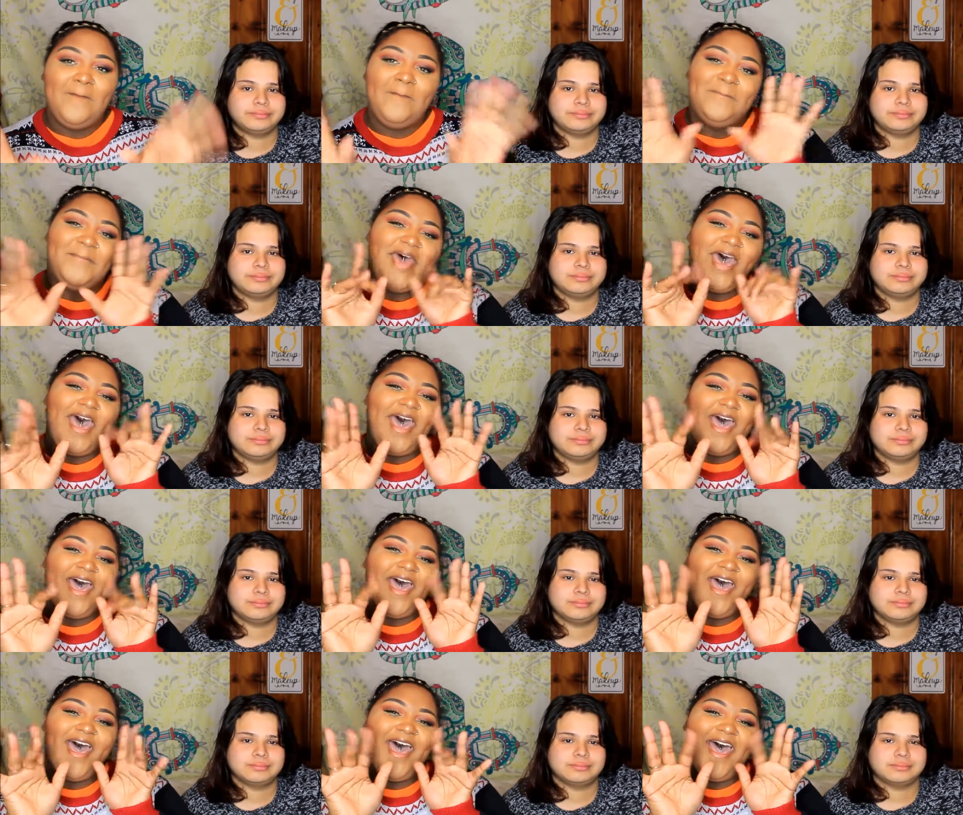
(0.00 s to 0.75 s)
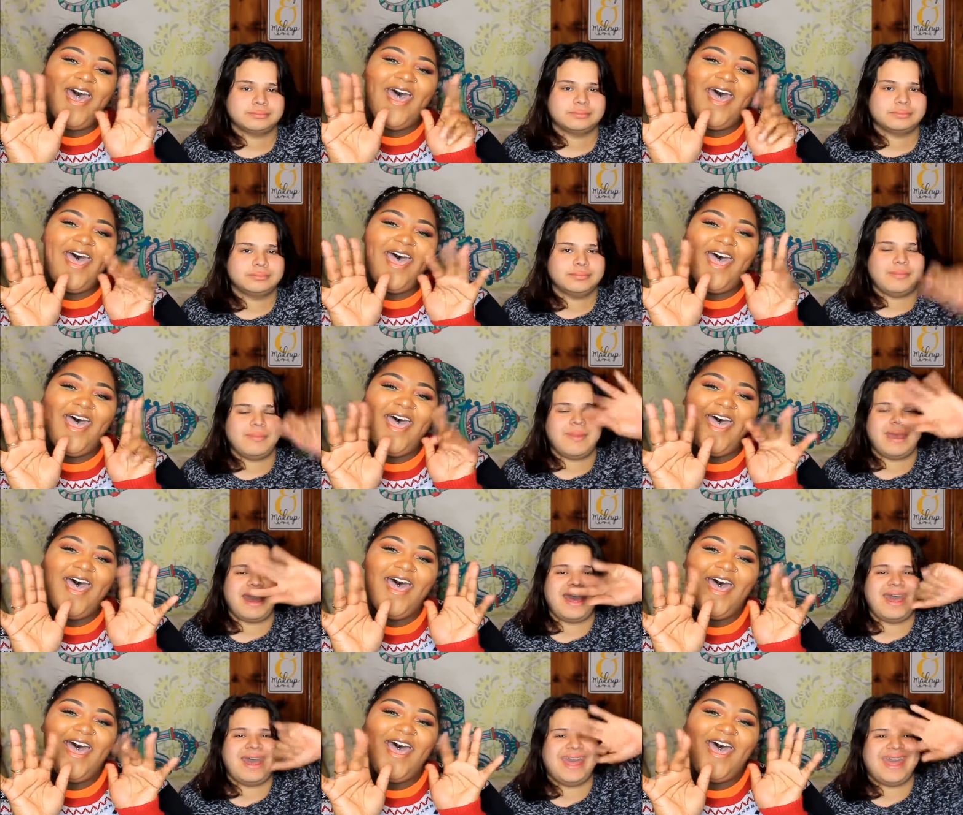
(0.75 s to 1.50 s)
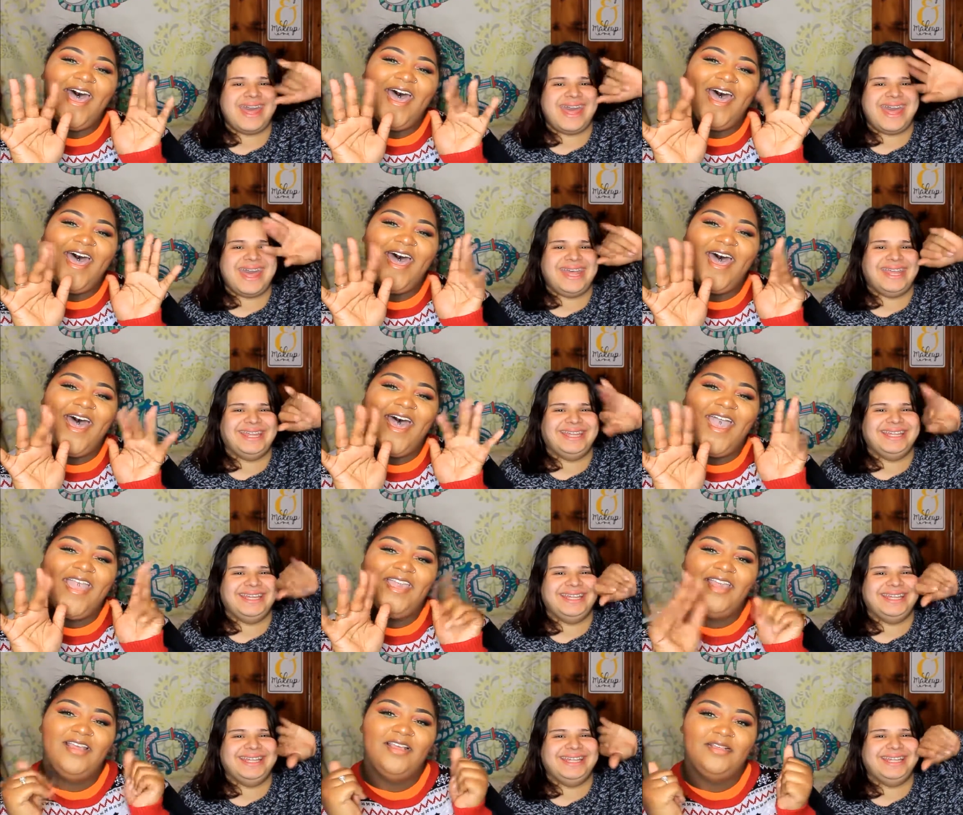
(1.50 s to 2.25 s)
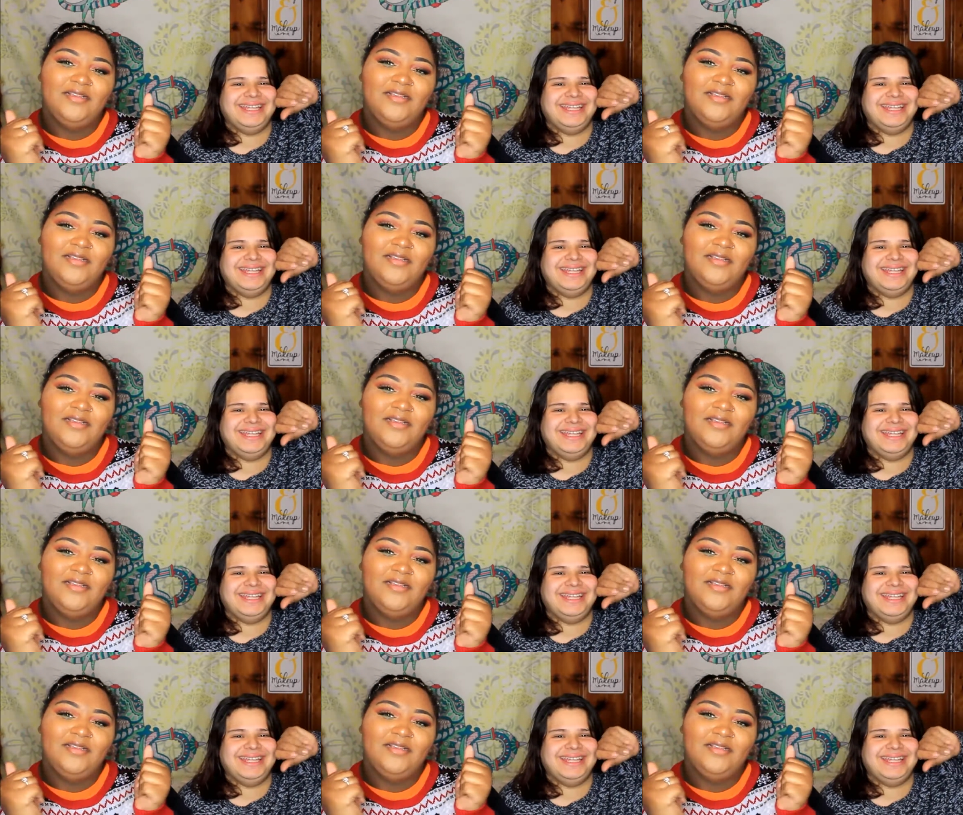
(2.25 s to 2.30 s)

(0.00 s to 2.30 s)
Speaker 1: Bye.